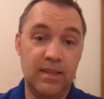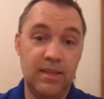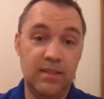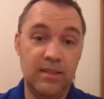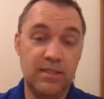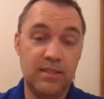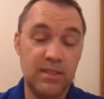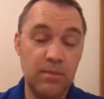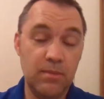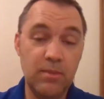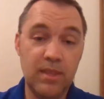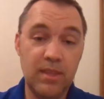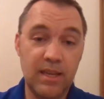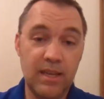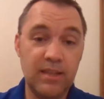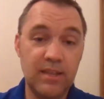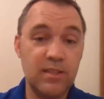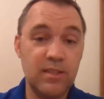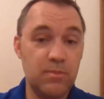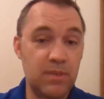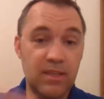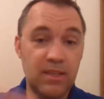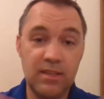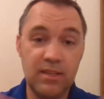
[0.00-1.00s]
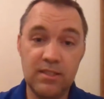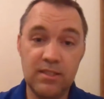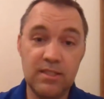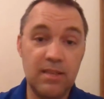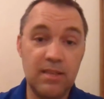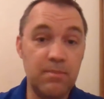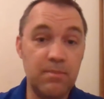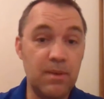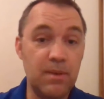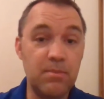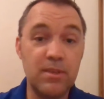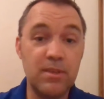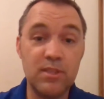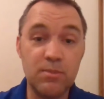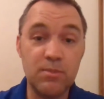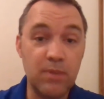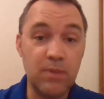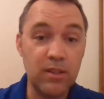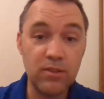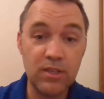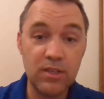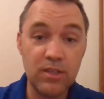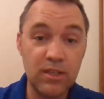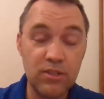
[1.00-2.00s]
And some of that is because they may be a
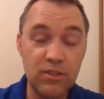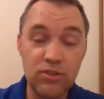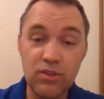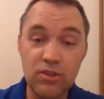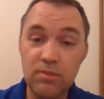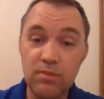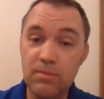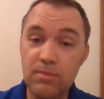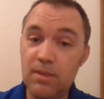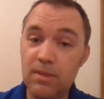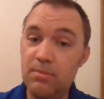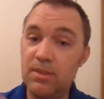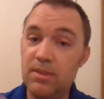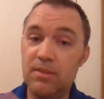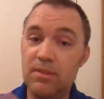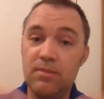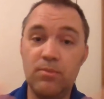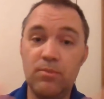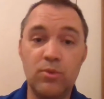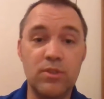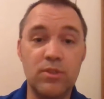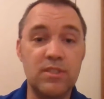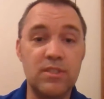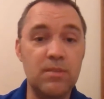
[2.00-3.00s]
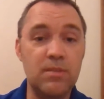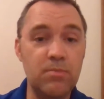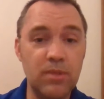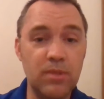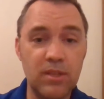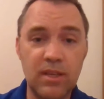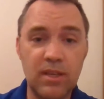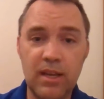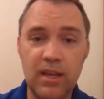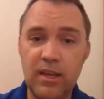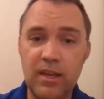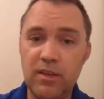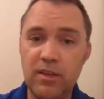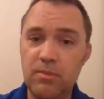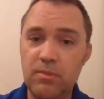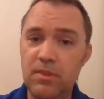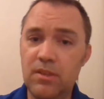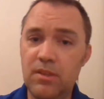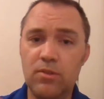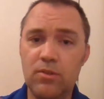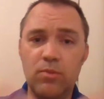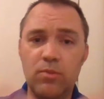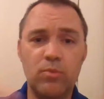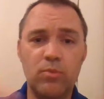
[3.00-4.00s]
smaller country, maybe a more simple
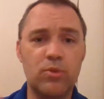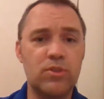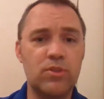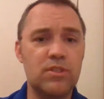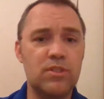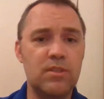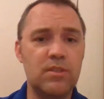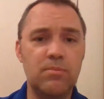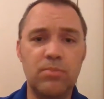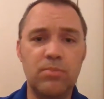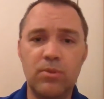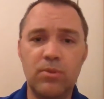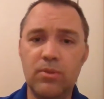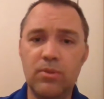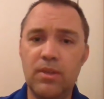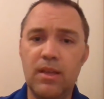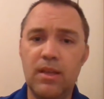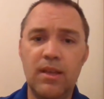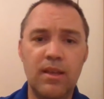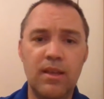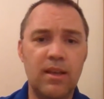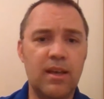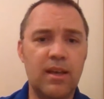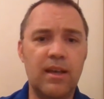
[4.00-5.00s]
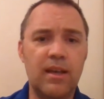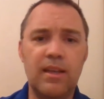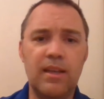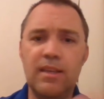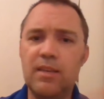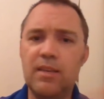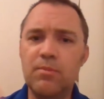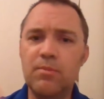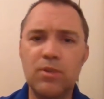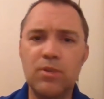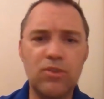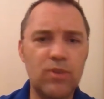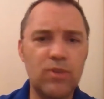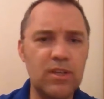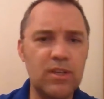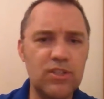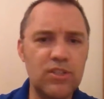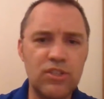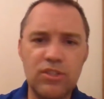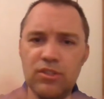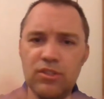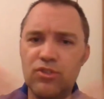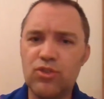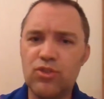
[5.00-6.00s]
economy, or a more simple
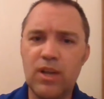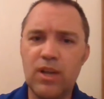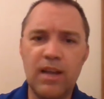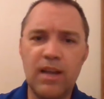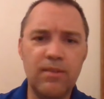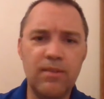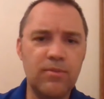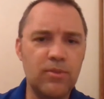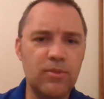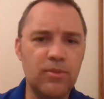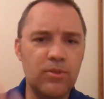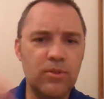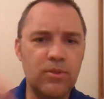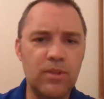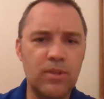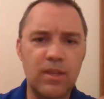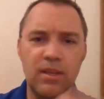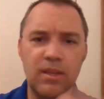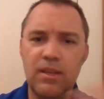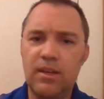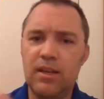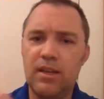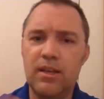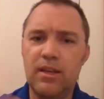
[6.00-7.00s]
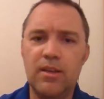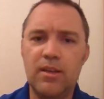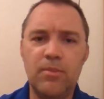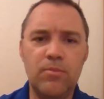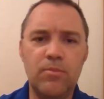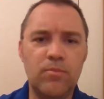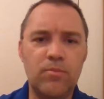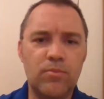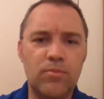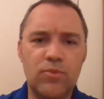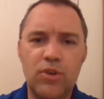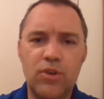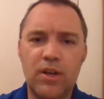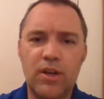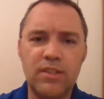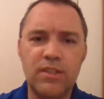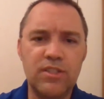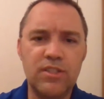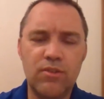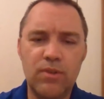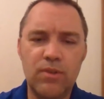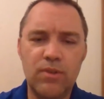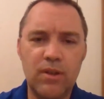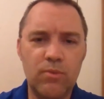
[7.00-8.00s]
immigration, travel,
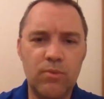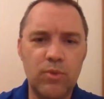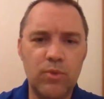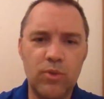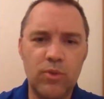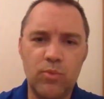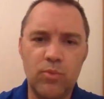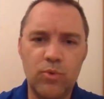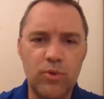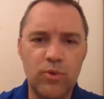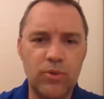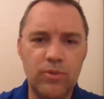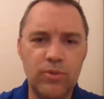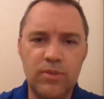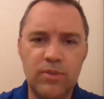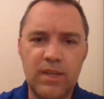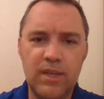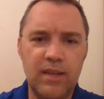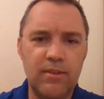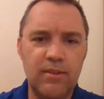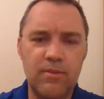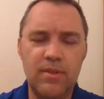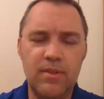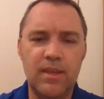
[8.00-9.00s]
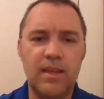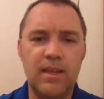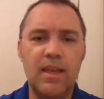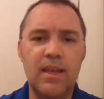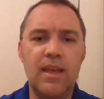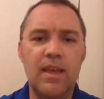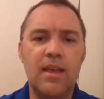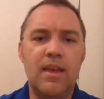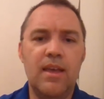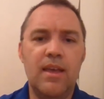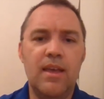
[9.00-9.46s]
crossing around with the world kind of thing.